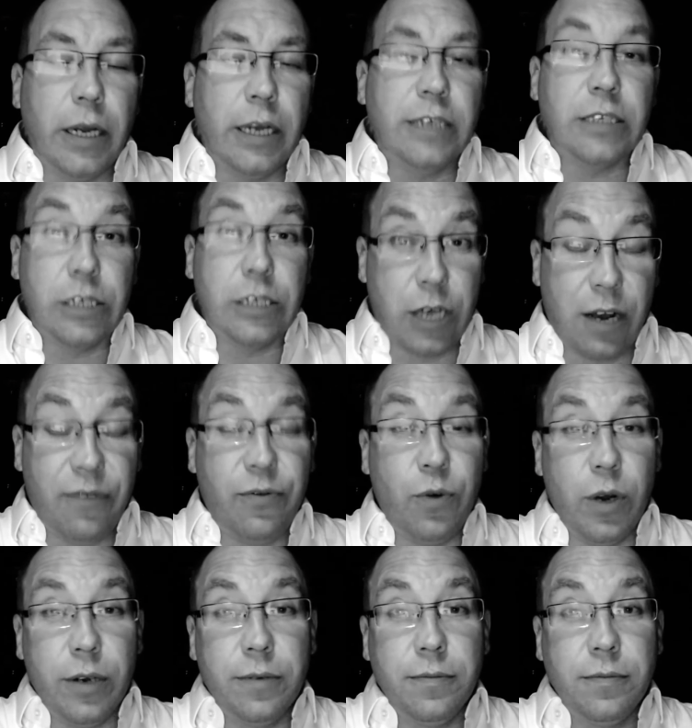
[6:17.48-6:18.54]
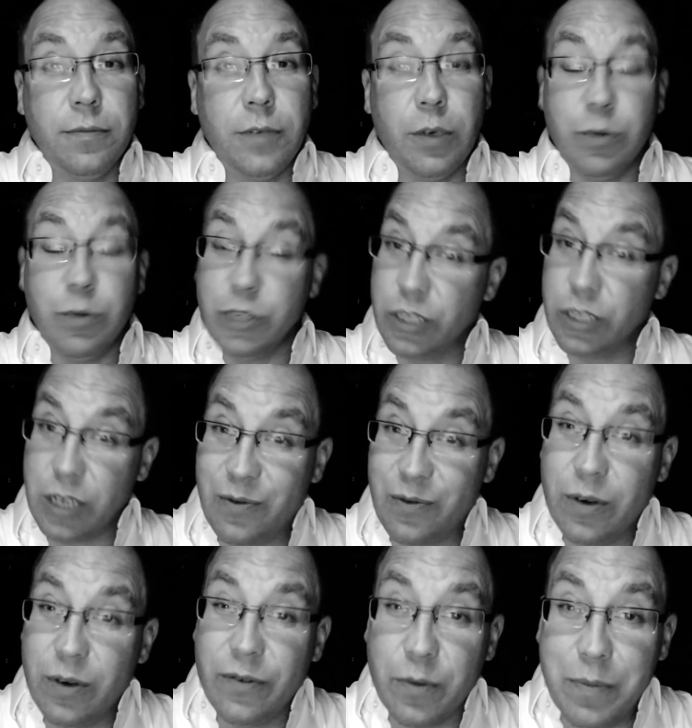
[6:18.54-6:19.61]
is a tough one. It was a tough
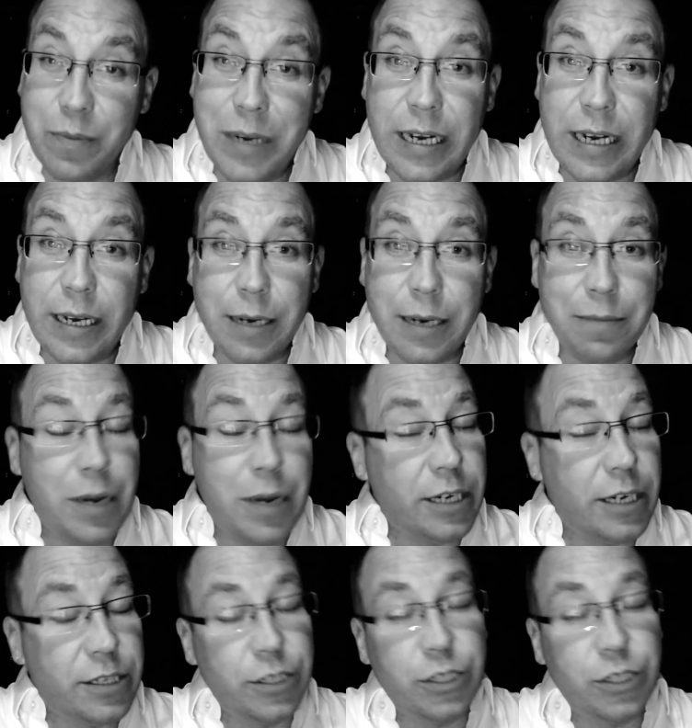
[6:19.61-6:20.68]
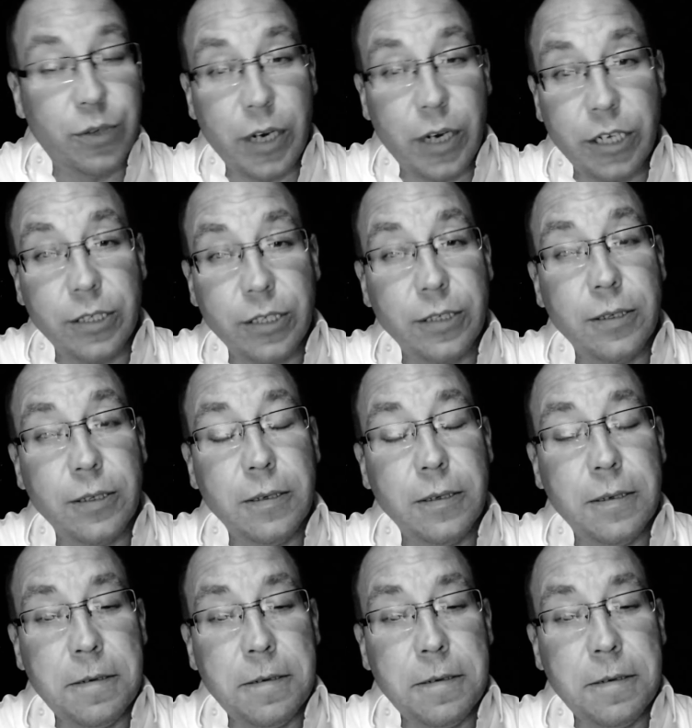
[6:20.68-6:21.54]
one for me in many situations.